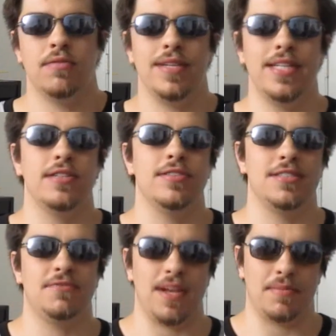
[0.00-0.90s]
Riku
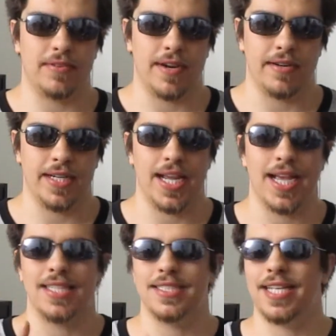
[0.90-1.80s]
is February,
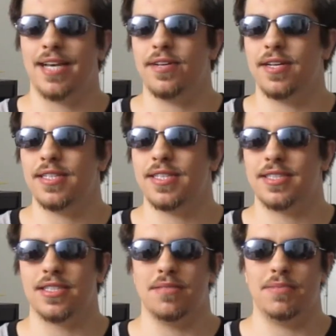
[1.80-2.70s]
and Terra
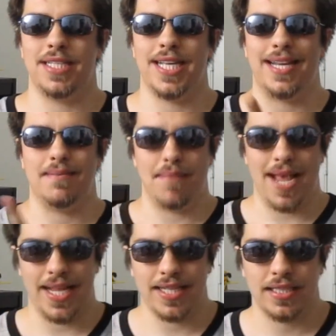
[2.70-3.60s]
is going to be in May.